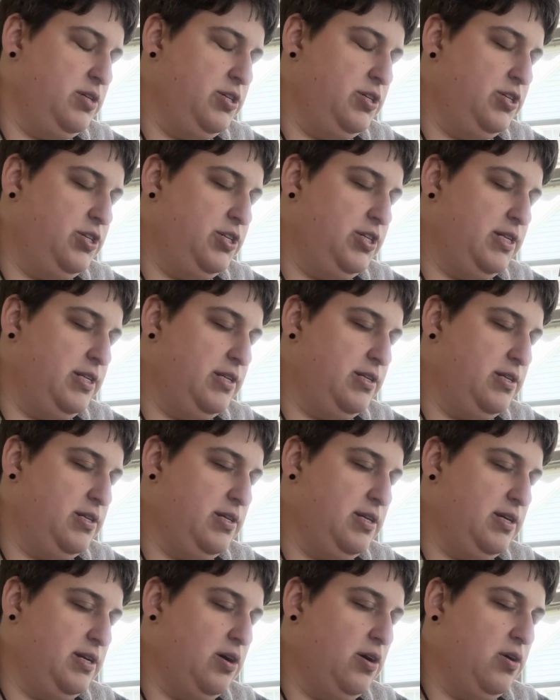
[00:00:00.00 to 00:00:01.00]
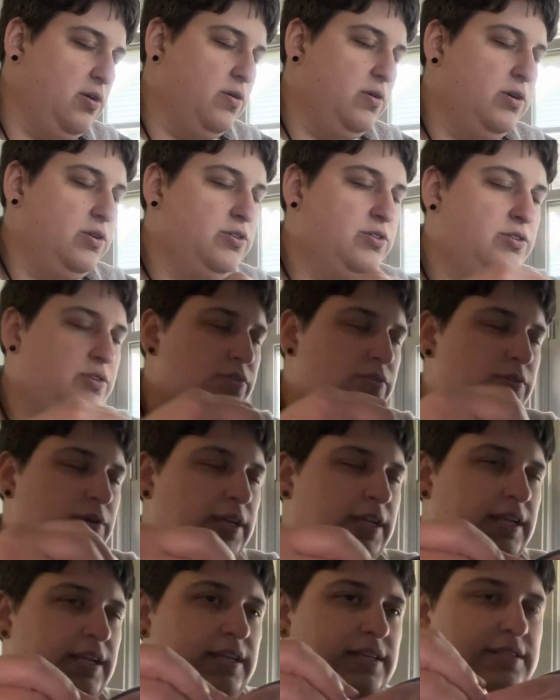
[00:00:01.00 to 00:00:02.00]
Shit. Oh, two
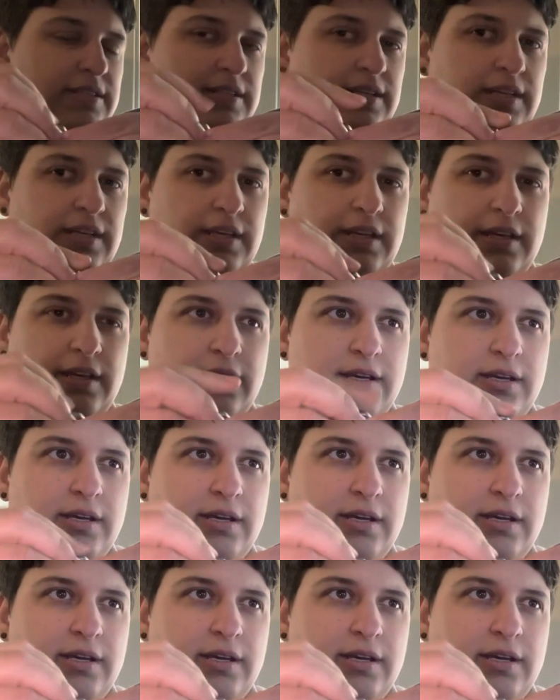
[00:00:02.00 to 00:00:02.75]
EDC.